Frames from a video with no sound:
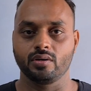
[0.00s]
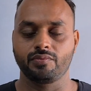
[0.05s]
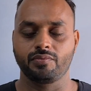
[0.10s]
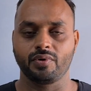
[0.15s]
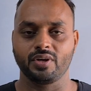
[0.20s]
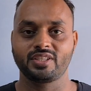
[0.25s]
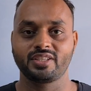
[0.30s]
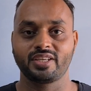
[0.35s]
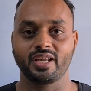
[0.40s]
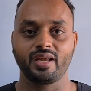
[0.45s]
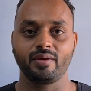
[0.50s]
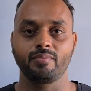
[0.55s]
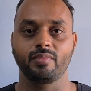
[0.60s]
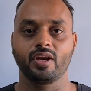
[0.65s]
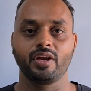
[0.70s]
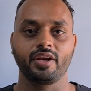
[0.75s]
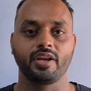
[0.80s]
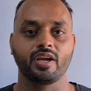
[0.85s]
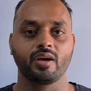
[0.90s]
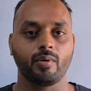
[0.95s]
first time
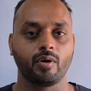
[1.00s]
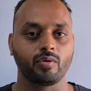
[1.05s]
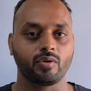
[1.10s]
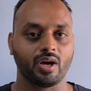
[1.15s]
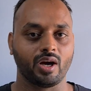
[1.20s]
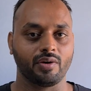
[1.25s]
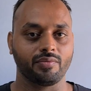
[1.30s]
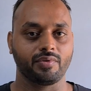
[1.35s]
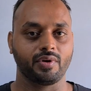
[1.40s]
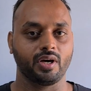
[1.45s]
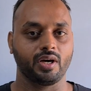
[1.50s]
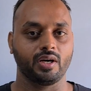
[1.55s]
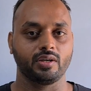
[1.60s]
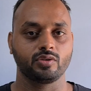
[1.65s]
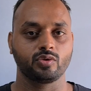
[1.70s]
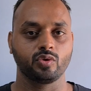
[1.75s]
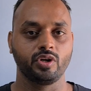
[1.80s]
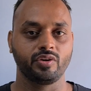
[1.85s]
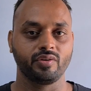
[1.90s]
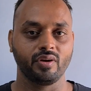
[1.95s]
learning about Kafka,
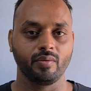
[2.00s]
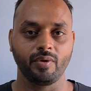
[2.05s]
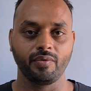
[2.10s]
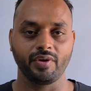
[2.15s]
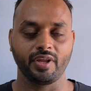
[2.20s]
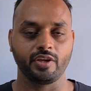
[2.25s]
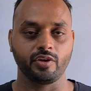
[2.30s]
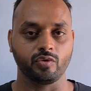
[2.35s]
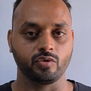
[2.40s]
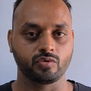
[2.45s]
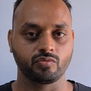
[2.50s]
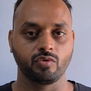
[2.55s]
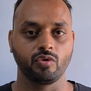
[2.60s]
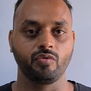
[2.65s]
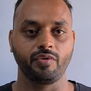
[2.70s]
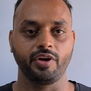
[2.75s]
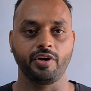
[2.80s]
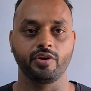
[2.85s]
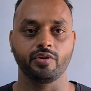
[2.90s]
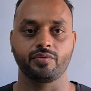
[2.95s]
so it will be a very useful
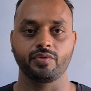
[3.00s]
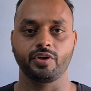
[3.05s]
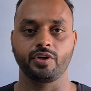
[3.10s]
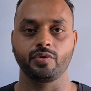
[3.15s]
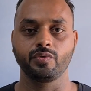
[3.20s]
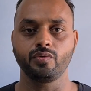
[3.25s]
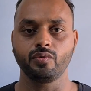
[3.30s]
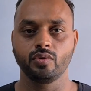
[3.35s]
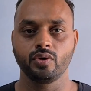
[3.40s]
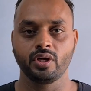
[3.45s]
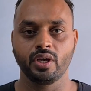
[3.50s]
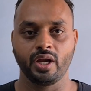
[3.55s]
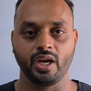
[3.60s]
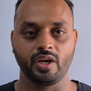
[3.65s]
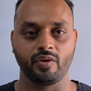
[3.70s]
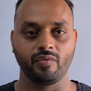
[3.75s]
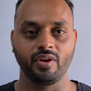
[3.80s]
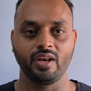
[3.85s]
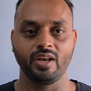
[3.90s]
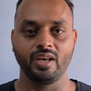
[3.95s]
video for you.
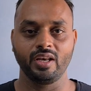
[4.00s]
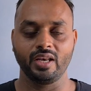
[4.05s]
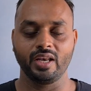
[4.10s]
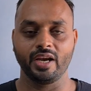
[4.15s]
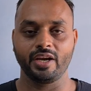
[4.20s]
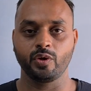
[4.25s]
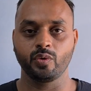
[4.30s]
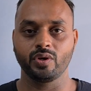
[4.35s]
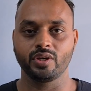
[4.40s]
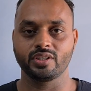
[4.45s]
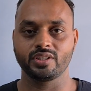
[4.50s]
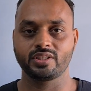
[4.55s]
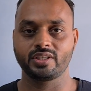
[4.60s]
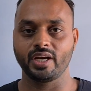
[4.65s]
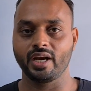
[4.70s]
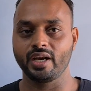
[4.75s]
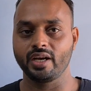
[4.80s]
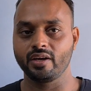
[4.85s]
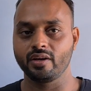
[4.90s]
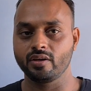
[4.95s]
It will let you
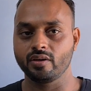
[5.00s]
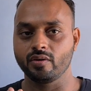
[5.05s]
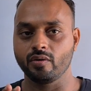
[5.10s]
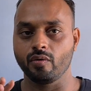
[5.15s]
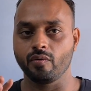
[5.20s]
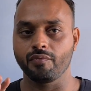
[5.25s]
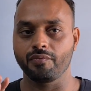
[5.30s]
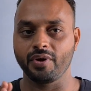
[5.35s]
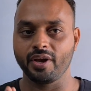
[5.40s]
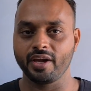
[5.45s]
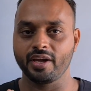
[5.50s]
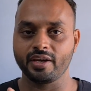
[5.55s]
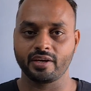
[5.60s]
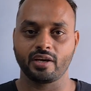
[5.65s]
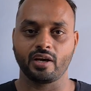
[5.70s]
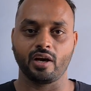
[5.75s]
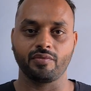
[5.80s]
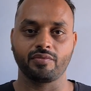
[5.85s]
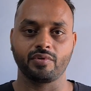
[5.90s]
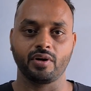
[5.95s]
understand where
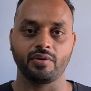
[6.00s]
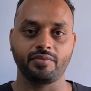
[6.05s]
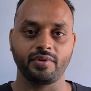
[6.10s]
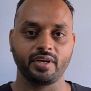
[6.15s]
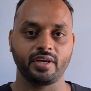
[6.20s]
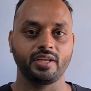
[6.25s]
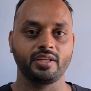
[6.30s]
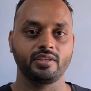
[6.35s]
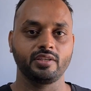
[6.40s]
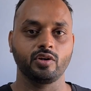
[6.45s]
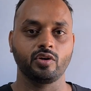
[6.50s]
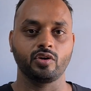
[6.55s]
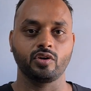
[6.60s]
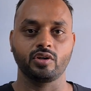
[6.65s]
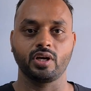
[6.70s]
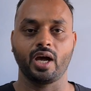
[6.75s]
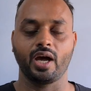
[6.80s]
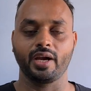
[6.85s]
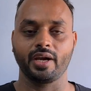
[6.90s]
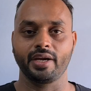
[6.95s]
Kafka fit in
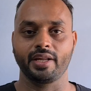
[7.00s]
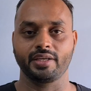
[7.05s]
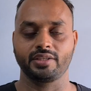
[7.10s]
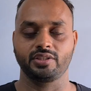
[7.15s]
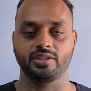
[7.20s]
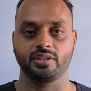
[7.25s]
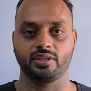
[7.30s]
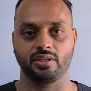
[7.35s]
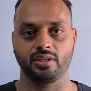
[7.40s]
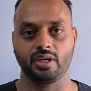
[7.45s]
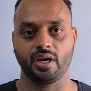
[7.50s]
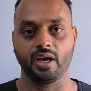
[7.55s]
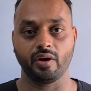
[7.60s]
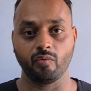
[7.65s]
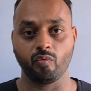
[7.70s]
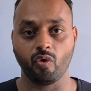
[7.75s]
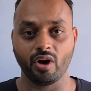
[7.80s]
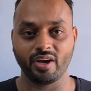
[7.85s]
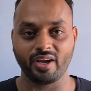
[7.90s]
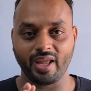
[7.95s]
your architecture
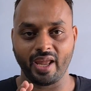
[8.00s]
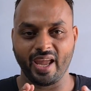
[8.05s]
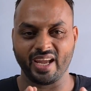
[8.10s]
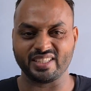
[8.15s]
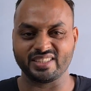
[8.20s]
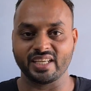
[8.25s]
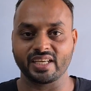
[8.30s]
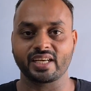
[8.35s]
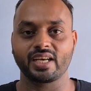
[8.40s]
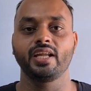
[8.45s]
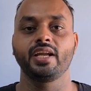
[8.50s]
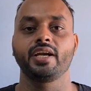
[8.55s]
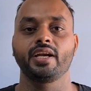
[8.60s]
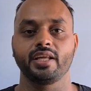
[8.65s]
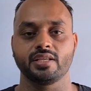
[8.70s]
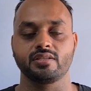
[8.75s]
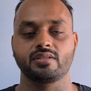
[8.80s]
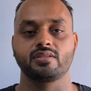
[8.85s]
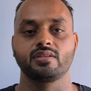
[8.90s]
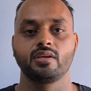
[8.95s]
and what exactly it
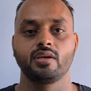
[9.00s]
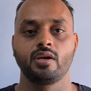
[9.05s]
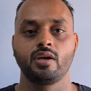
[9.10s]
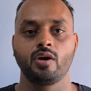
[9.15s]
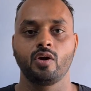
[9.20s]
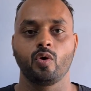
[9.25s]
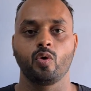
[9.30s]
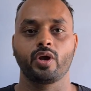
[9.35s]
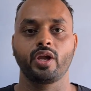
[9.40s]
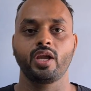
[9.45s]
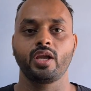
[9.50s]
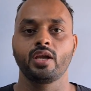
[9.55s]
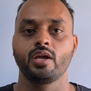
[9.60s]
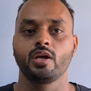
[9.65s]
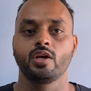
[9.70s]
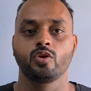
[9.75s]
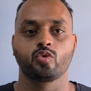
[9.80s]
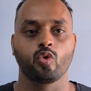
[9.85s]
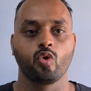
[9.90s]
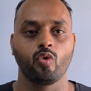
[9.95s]
is. Okay,
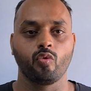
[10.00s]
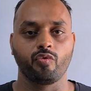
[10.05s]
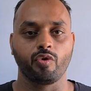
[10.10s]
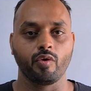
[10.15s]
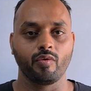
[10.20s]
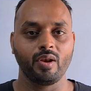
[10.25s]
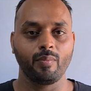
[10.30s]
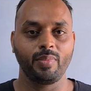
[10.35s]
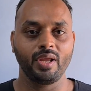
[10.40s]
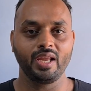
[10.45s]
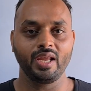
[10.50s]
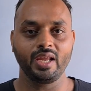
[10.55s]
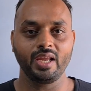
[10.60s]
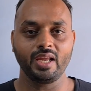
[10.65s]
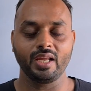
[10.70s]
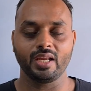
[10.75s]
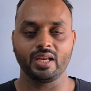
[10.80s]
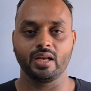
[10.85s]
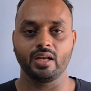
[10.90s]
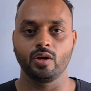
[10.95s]
so we will
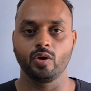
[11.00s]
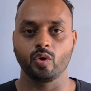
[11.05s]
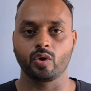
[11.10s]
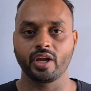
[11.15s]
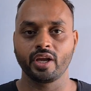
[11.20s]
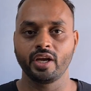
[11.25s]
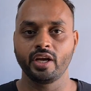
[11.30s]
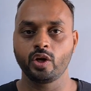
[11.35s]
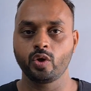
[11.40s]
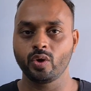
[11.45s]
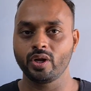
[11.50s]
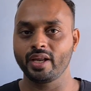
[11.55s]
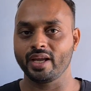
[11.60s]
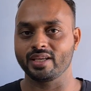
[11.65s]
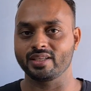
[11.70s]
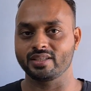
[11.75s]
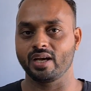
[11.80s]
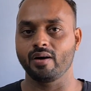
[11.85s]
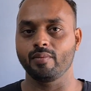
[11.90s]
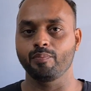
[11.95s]
be looking into an
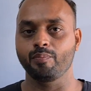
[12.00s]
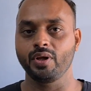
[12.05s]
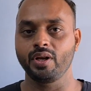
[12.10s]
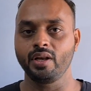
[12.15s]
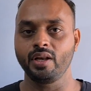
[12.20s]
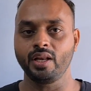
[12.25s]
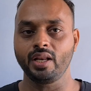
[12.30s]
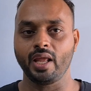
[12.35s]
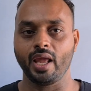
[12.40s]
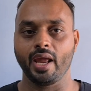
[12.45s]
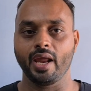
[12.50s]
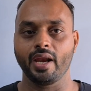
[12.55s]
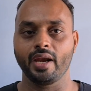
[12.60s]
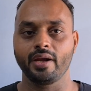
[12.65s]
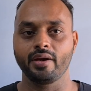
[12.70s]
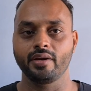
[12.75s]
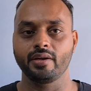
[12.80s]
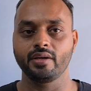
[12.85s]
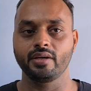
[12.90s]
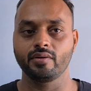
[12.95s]
example
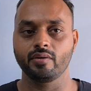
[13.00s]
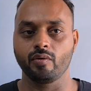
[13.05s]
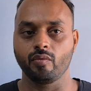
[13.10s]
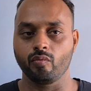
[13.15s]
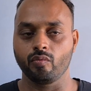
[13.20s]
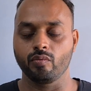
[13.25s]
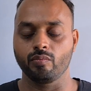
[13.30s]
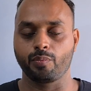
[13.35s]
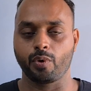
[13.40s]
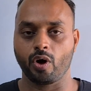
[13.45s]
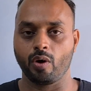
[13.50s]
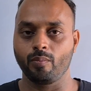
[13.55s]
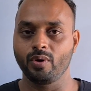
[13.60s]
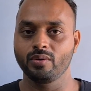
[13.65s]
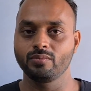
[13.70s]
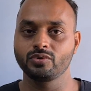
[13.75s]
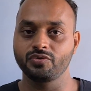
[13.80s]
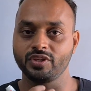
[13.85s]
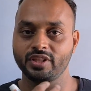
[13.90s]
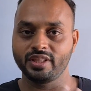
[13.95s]
and
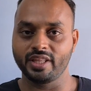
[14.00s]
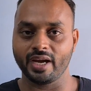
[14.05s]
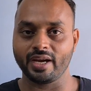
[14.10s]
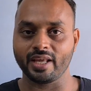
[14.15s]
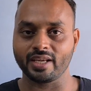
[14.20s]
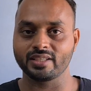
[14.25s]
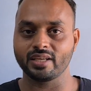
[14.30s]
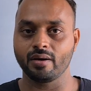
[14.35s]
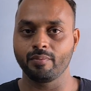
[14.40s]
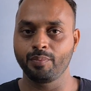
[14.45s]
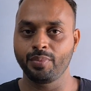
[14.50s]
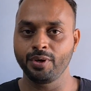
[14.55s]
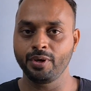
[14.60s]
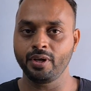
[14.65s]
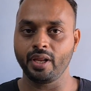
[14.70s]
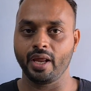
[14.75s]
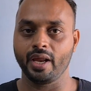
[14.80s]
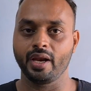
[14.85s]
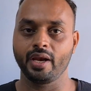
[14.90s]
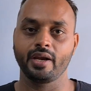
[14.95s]
problems with that example
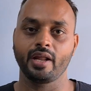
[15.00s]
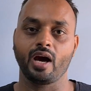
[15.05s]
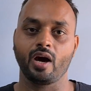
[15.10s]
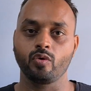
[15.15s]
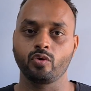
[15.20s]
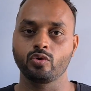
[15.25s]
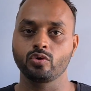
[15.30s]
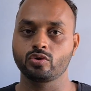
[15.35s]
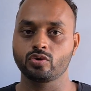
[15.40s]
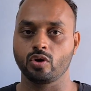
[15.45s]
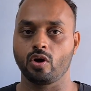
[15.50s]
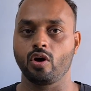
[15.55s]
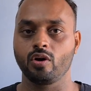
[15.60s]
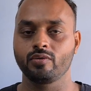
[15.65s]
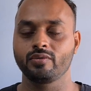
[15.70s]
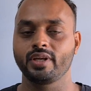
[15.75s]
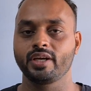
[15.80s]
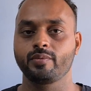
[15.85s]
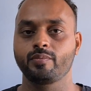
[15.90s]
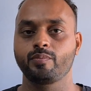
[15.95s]
and how to
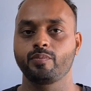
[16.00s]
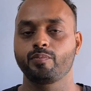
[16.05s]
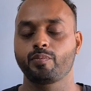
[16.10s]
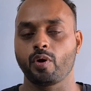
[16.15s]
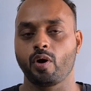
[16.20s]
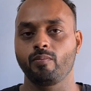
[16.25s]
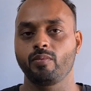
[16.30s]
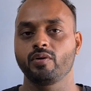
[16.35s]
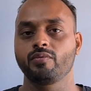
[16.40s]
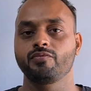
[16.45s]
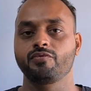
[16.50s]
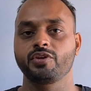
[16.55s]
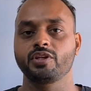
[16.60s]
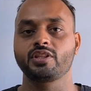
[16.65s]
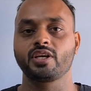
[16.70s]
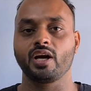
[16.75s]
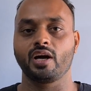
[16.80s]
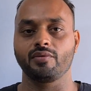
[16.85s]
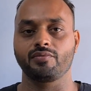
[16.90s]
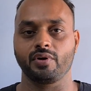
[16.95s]
solve that problem
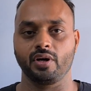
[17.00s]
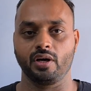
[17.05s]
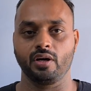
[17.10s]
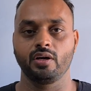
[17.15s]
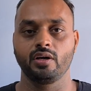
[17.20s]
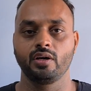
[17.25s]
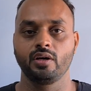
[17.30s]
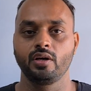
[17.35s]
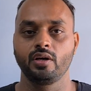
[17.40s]
with Kafka.